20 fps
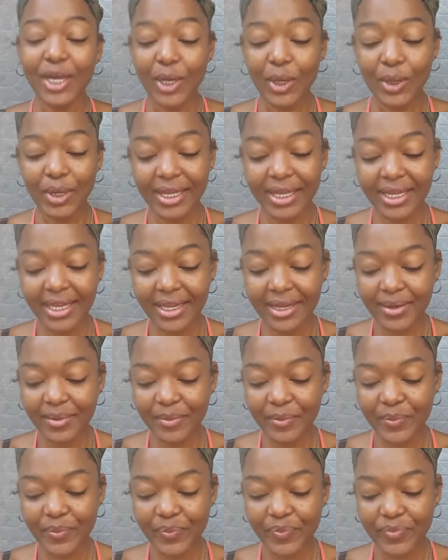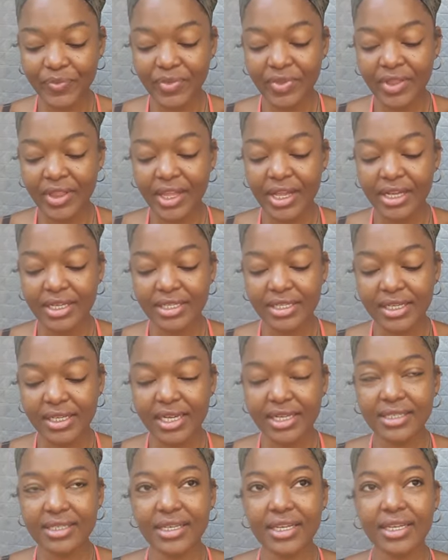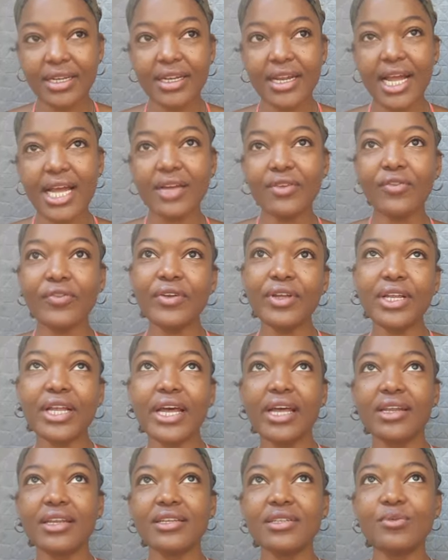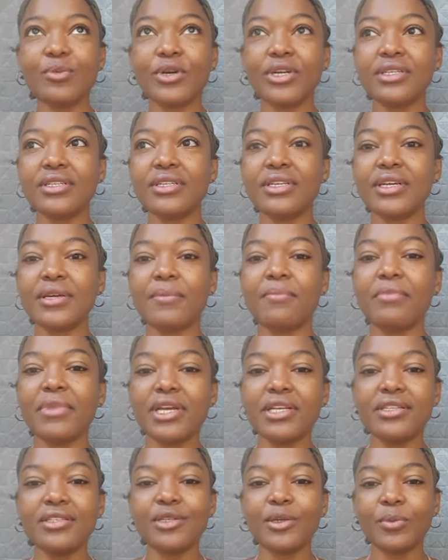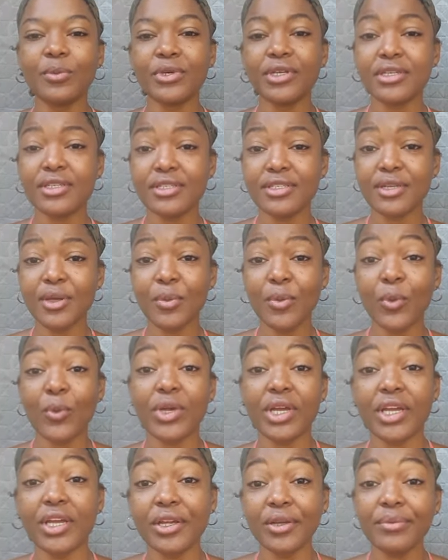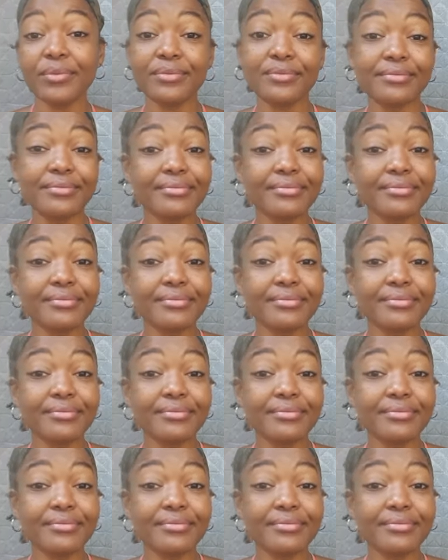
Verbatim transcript: okay so let's get it I feel like this person they messed up in some way